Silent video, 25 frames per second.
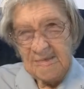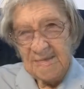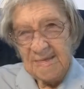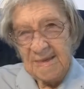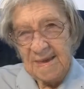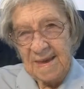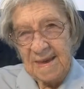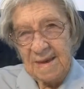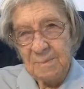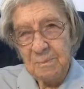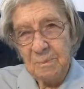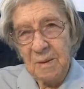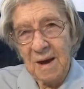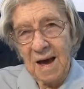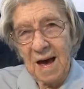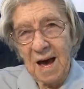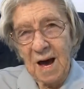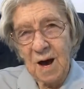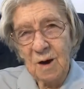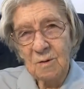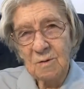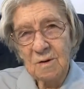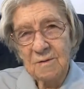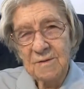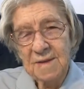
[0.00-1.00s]
The
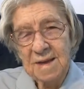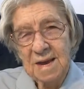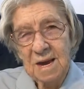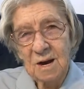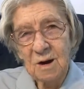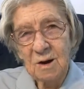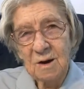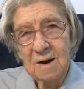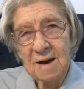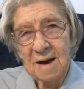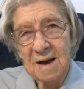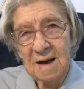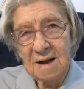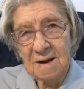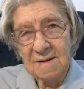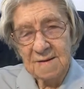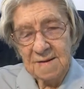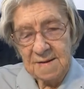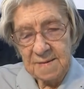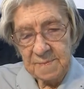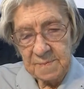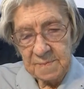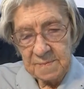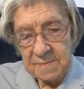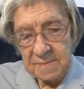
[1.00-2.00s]
power of the
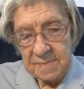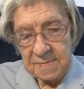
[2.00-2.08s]
occult